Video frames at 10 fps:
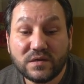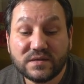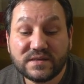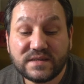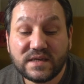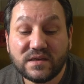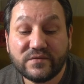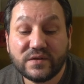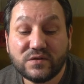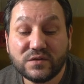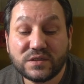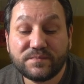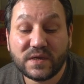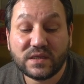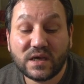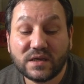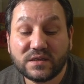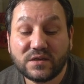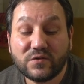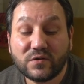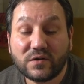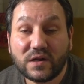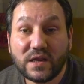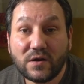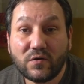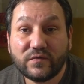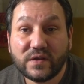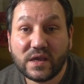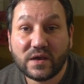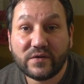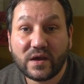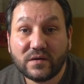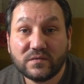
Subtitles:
C. Reduce speed until you're clear of the area.